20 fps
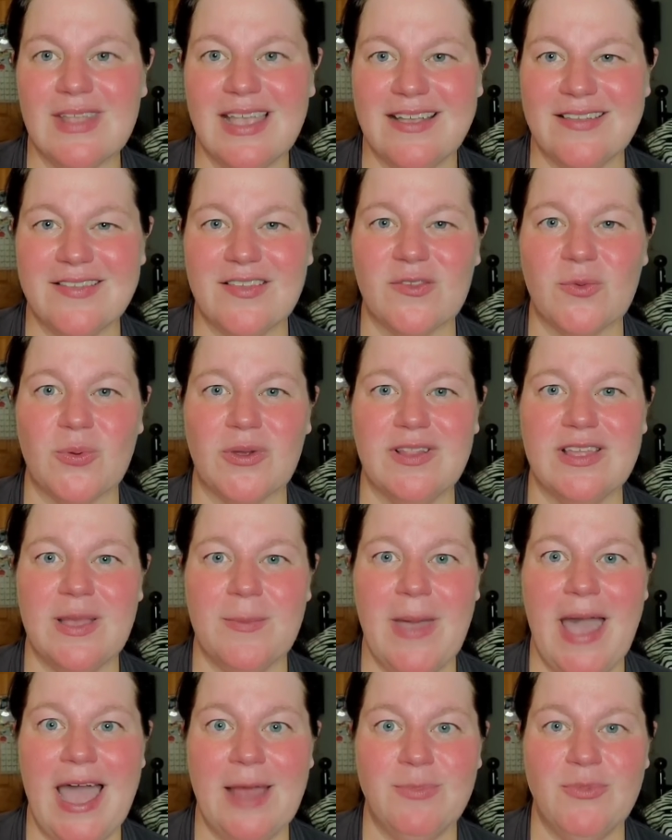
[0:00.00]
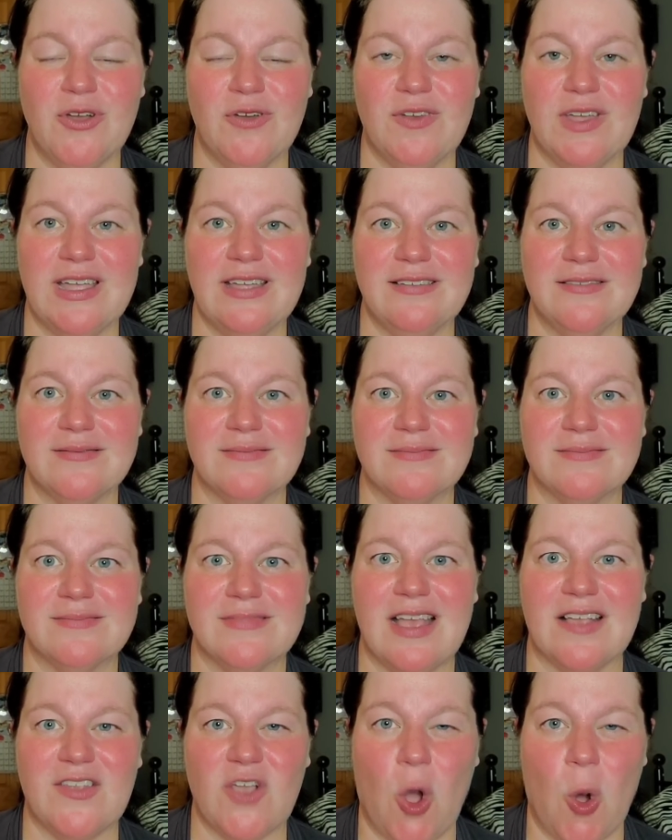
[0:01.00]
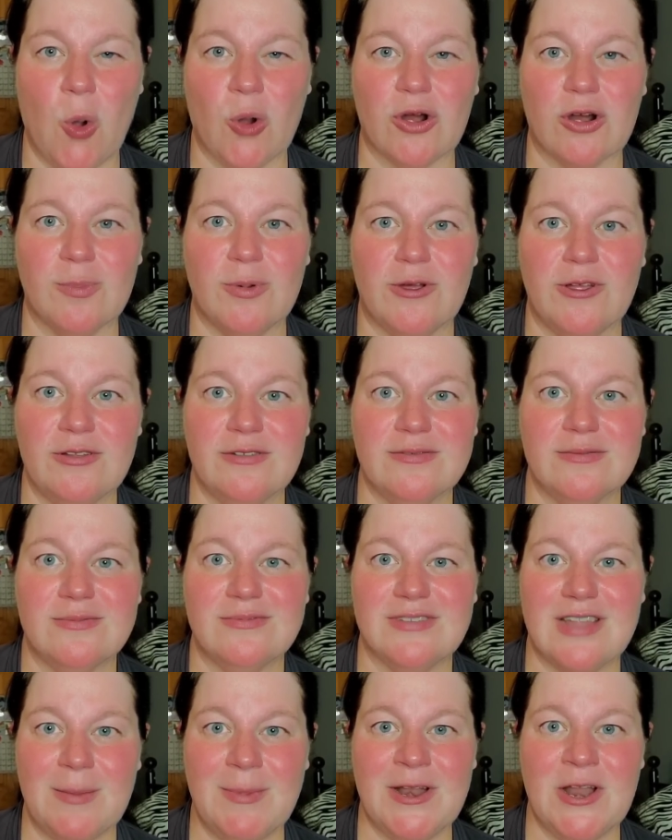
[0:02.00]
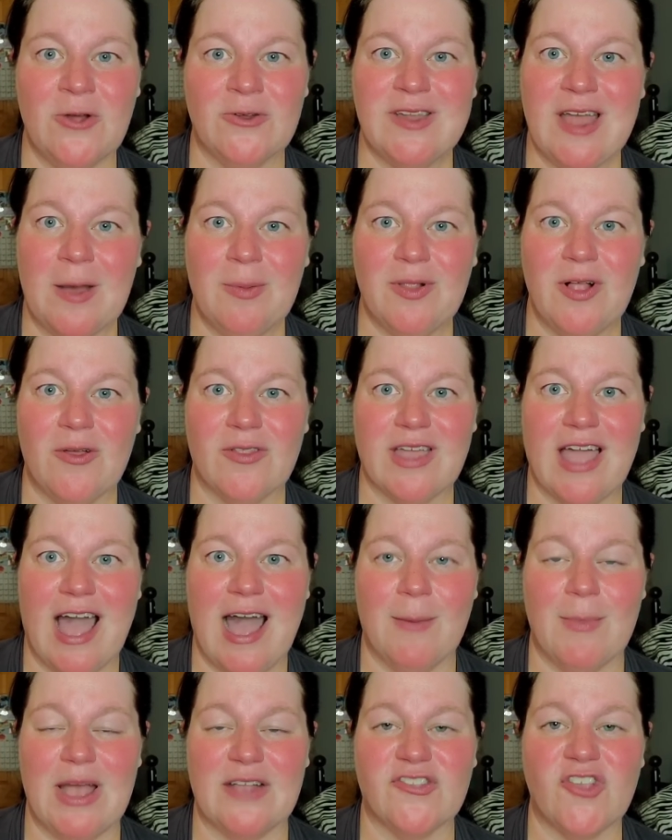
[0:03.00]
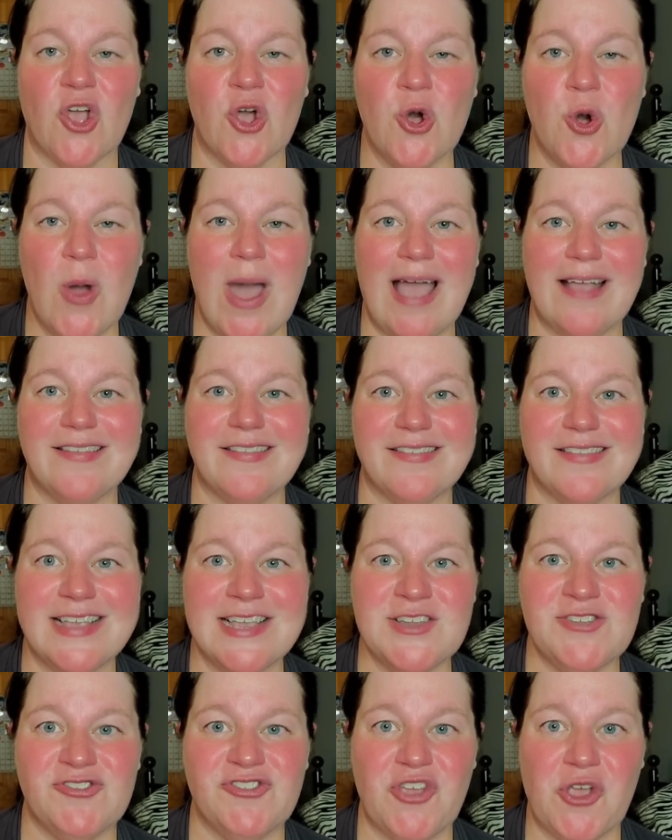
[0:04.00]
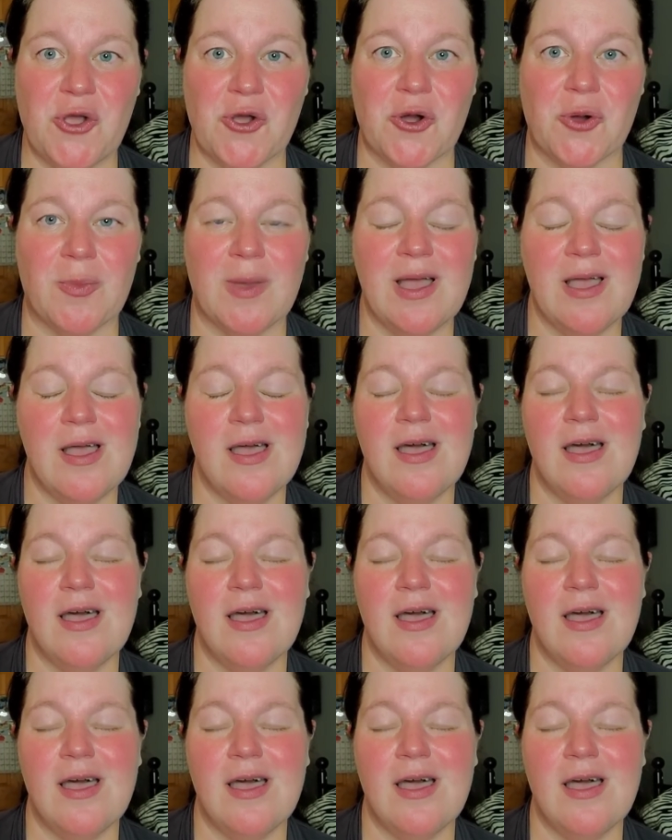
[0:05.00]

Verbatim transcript: Is this really a bad movie? Is it horrible? Let me know down below in the comments. Who has seen Doom?